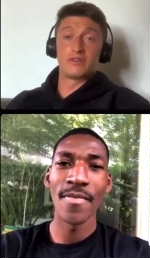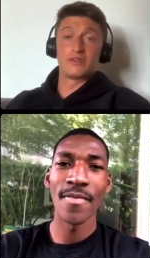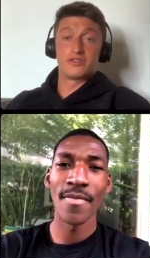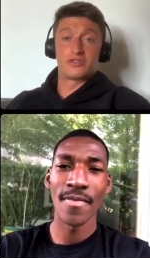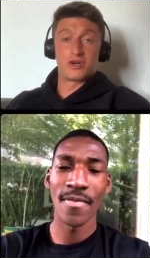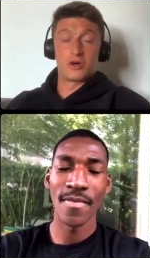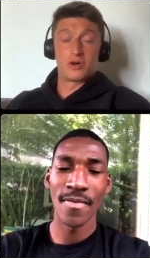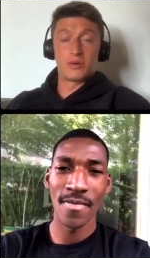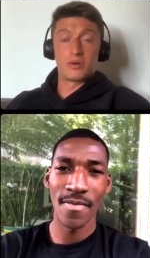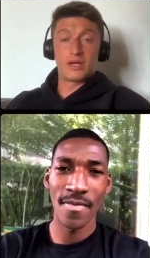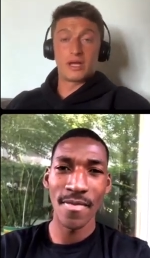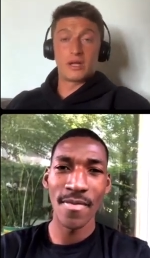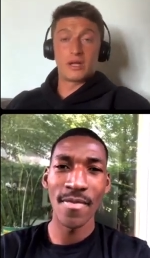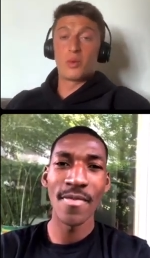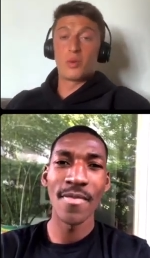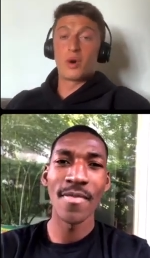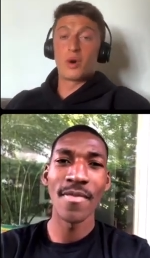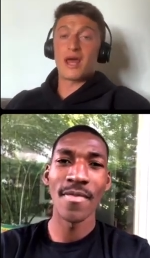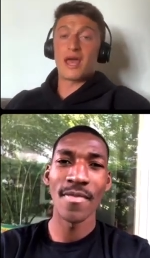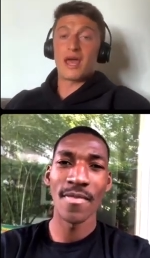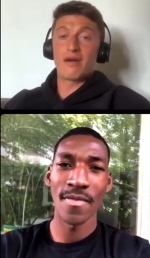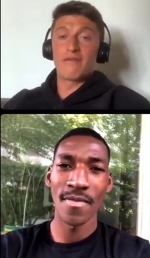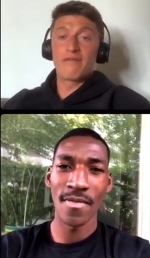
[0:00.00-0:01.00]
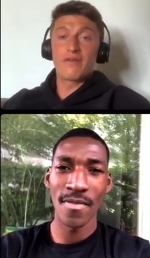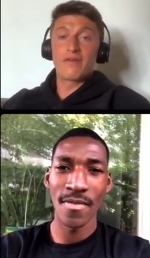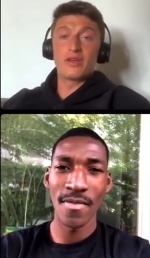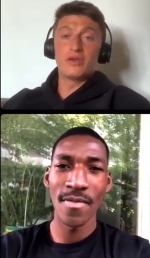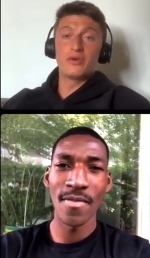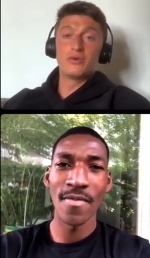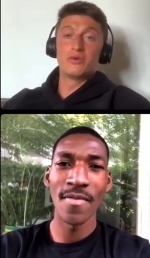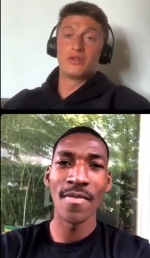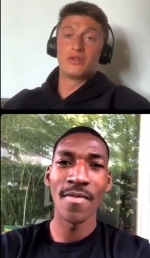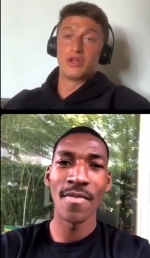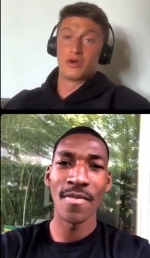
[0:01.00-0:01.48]
Speaker 1: and whatever you
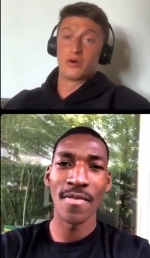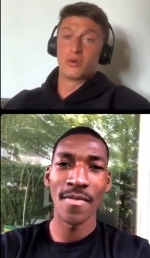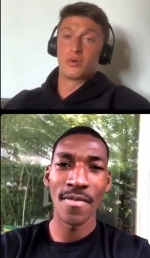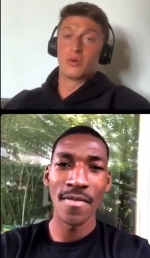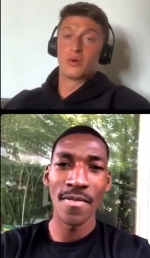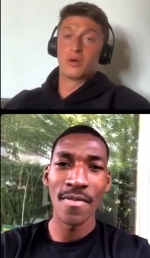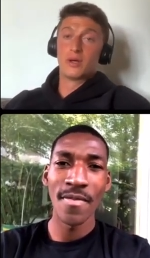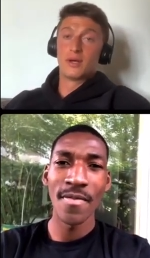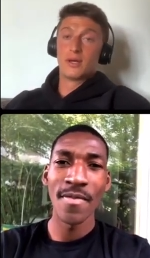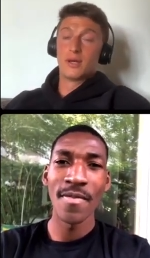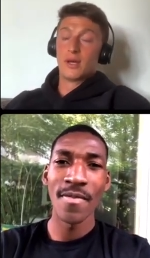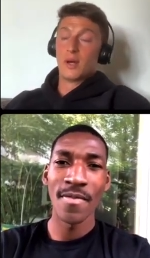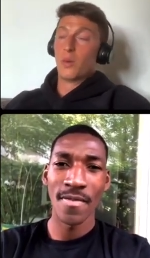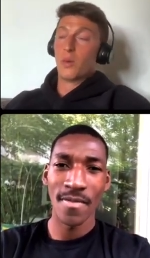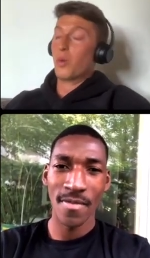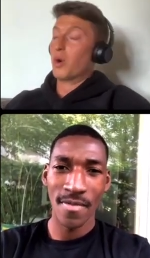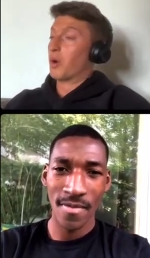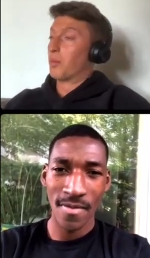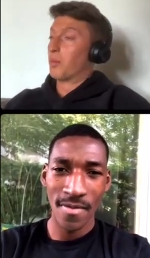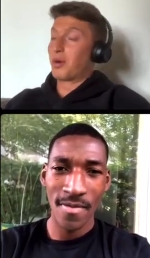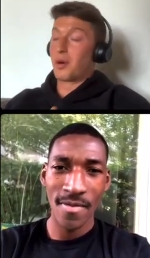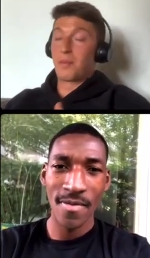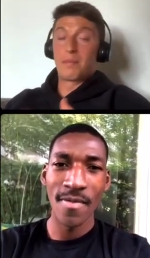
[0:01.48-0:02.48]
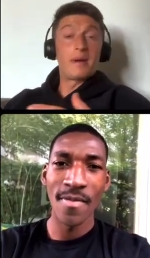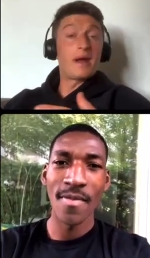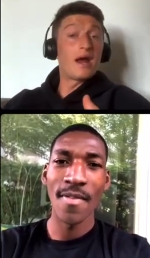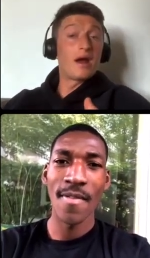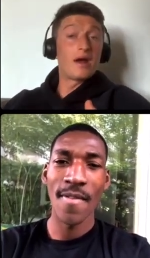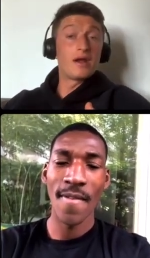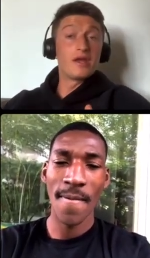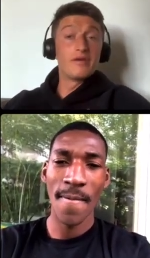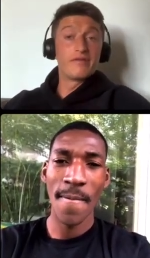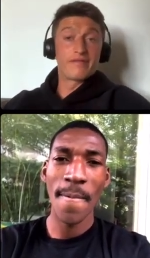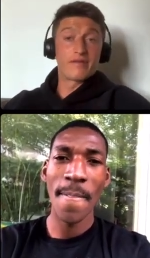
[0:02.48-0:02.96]
do will prepare you for
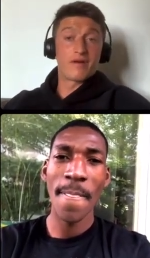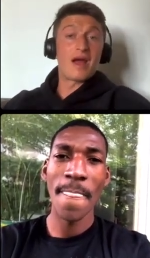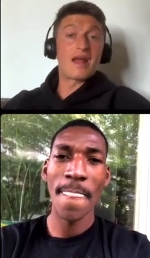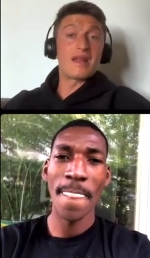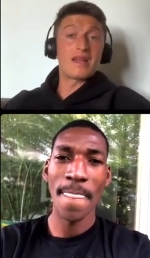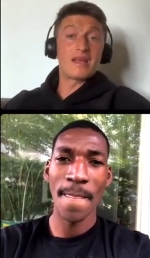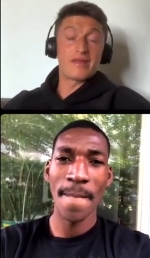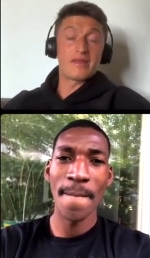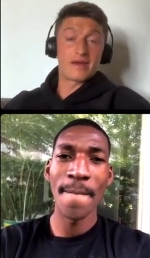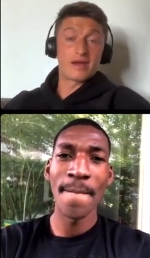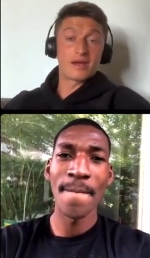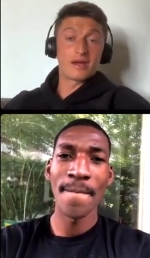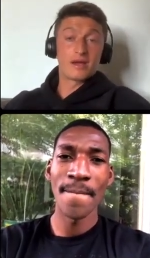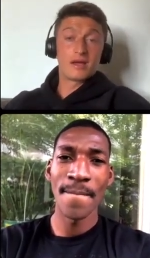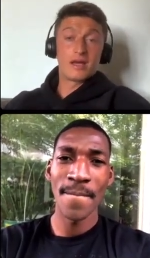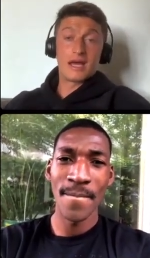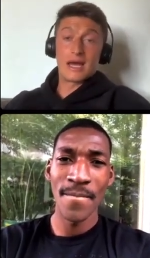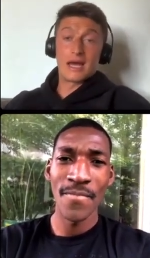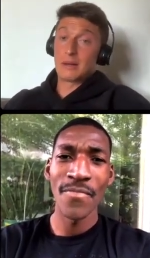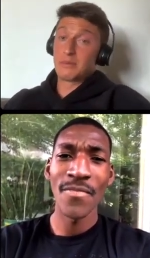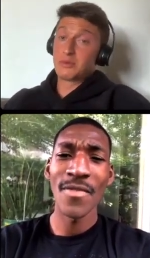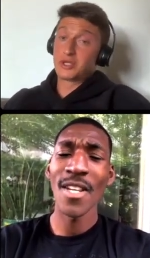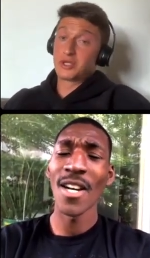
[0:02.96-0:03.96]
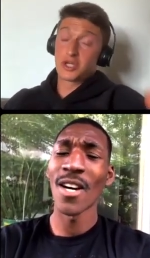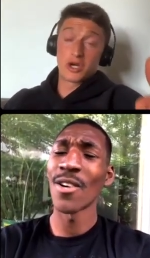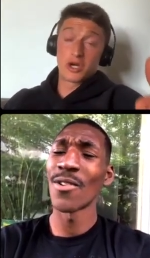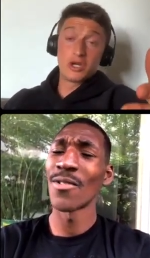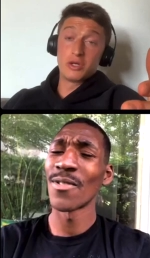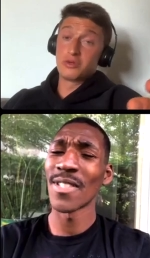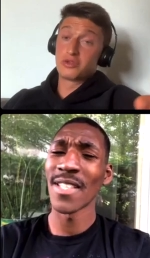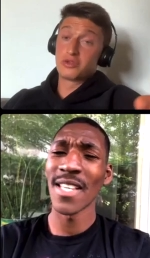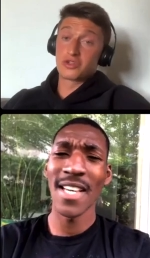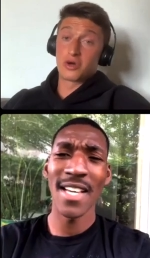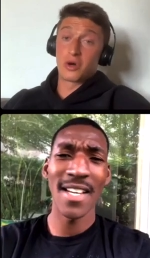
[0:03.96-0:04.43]
anything. And I'm sure you saw
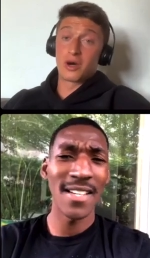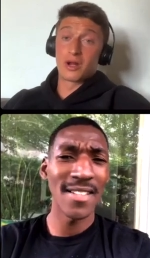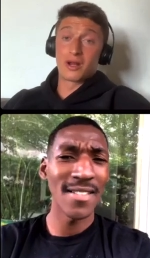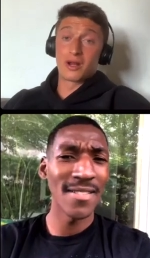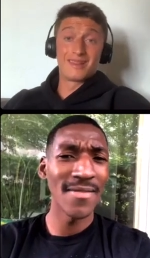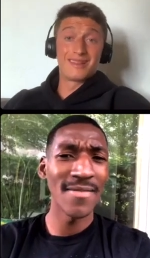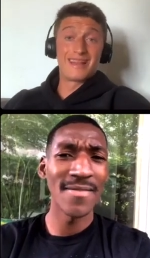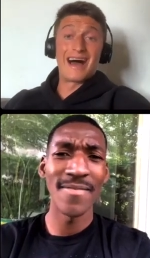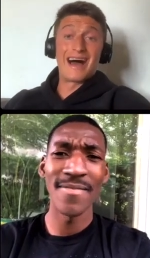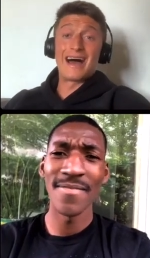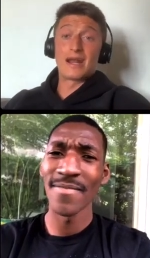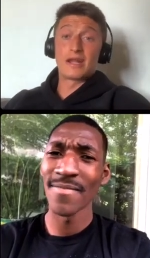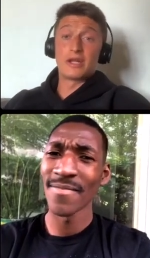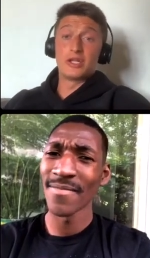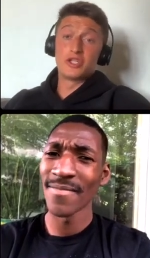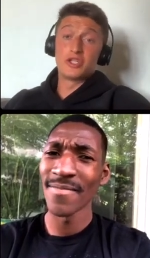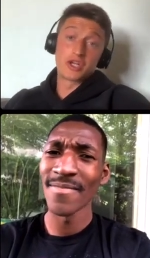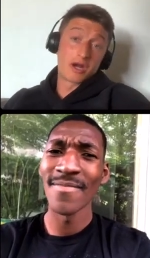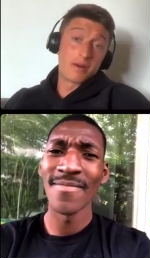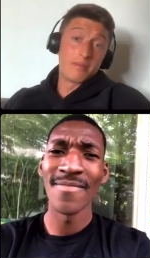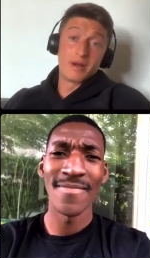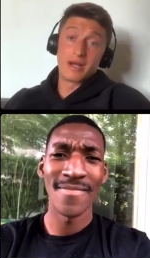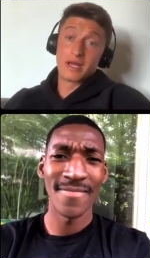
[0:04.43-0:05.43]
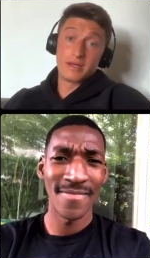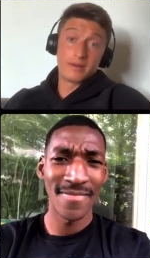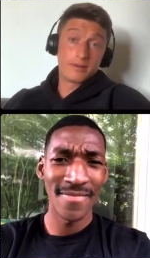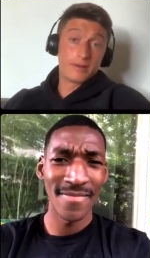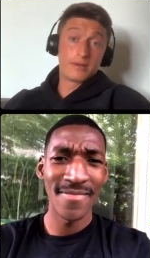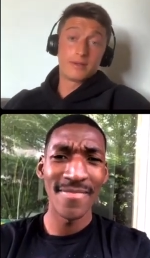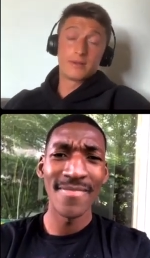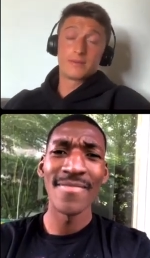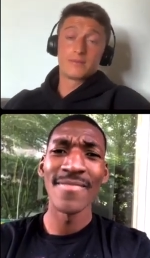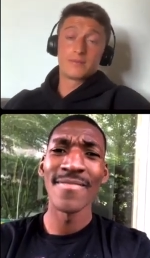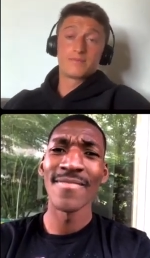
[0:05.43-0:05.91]
it a lot in Germany.
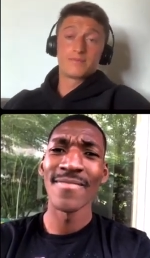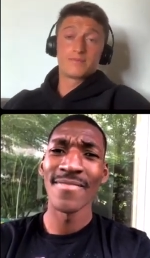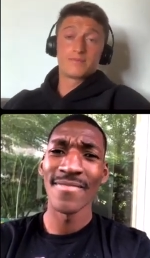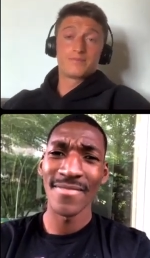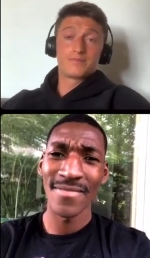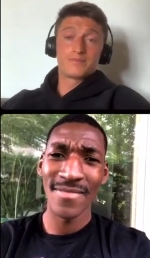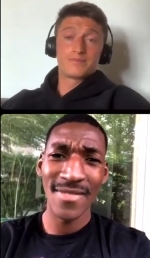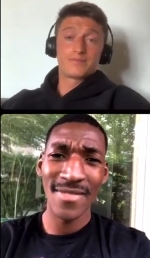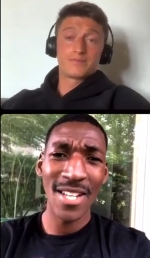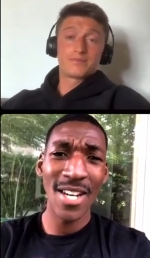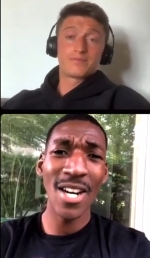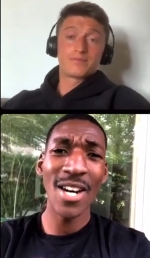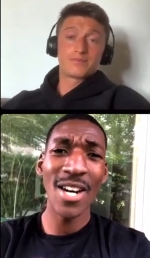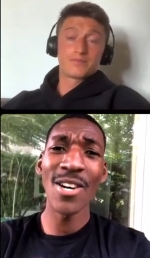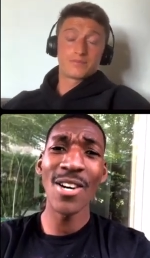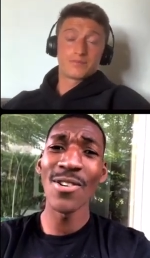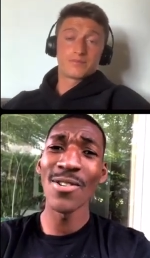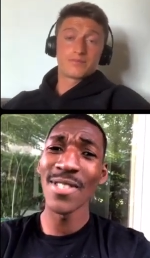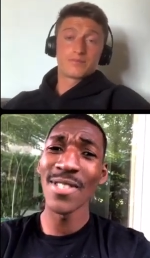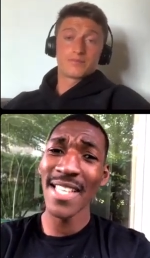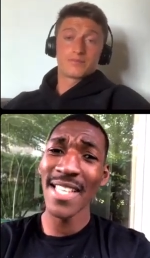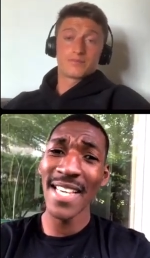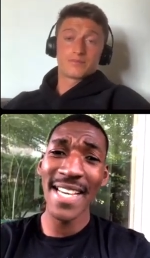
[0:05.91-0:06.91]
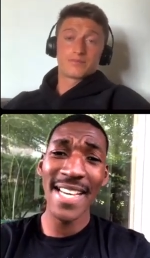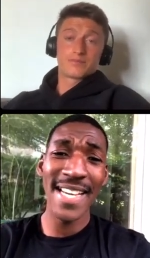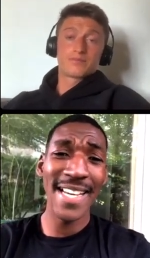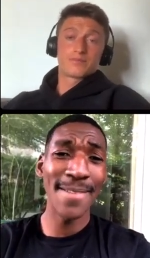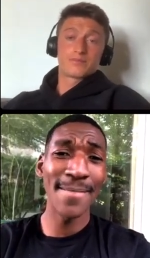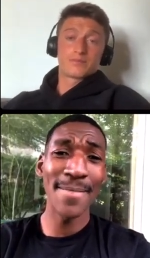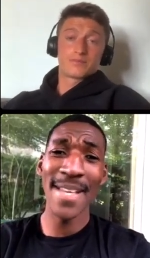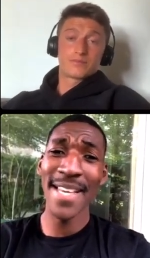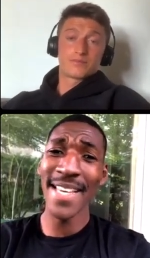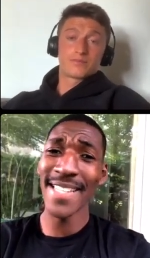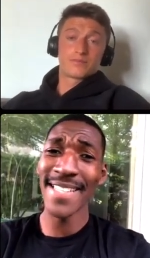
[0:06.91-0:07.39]
Speaker 2: Oh yeah, mate.
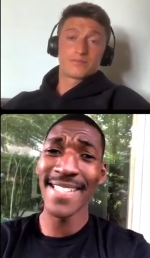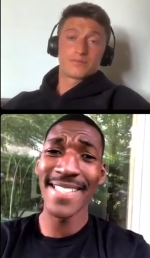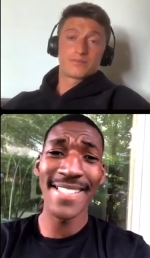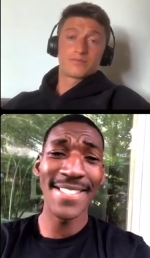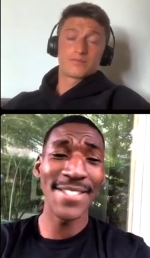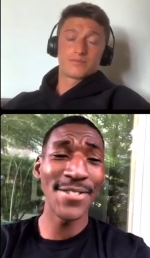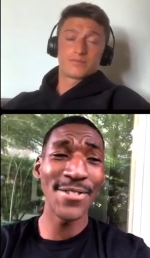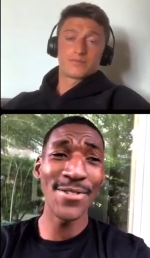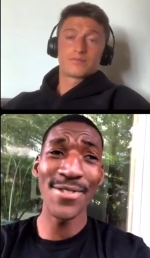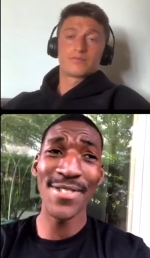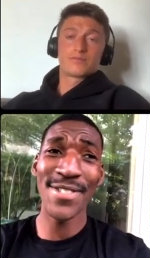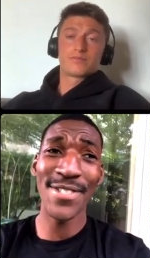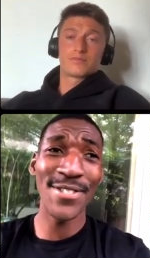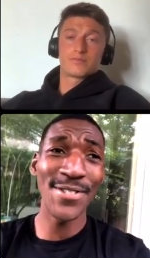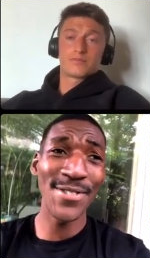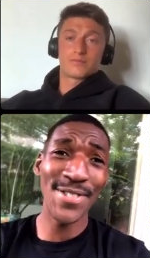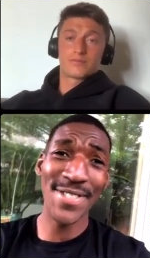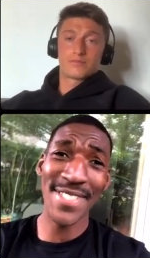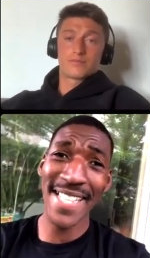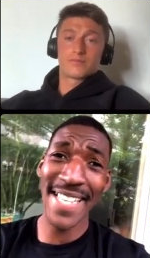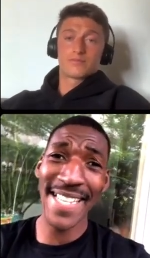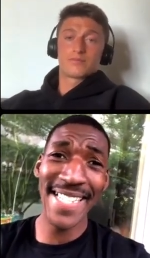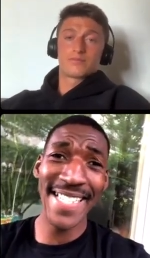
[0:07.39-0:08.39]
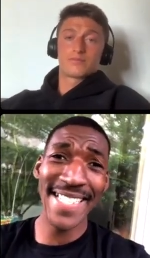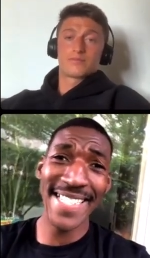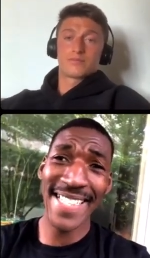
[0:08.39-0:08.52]
You you said it like